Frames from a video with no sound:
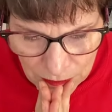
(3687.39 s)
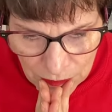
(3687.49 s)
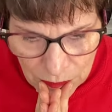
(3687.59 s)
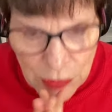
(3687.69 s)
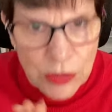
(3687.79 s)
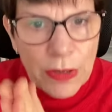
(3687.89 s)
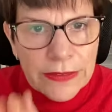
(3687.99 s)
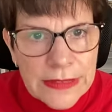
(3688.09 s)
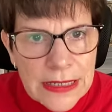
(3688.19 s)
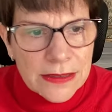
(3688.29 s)
what
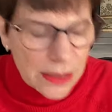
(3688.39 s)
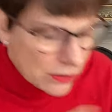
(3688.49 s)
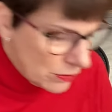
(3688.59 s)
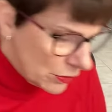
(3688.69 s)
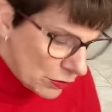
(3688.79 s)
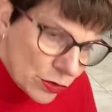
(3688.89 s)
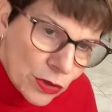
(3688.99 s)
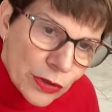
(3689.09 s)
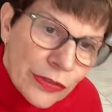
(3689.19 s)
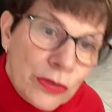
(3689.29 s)
about this and you, you
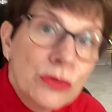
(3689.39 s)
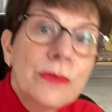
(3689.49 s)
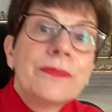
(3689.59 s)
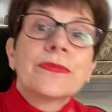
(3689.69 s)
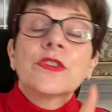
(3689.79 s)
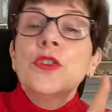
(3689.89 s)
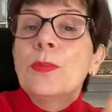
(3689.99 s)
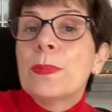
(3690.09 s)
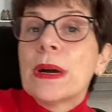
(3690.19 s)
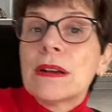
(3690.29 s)
go through your
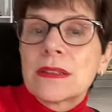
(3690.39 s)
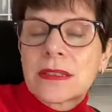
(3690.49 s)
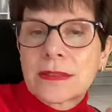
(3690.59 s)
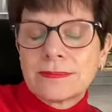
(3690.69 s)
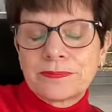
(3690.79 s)
past